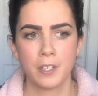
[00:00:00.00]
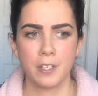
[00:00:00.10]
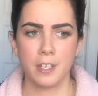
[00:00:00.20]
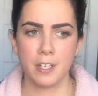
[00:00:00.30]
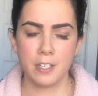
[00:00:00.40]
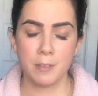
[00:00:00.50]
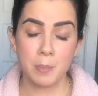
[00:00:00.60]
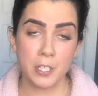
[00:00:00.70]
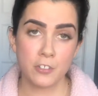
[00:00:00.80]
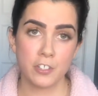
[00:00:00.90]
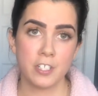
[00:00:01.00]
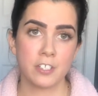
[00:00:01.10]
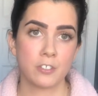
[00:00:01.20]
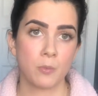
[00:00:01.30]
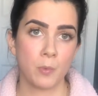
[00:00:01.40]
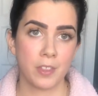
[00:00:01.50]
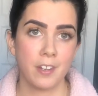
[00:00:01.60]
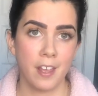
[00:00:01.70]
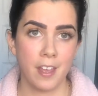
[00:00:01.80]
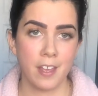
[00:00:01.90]
in the petri dish with an
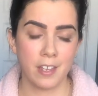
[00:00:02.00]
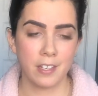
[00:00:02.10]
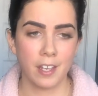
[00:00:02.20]
egg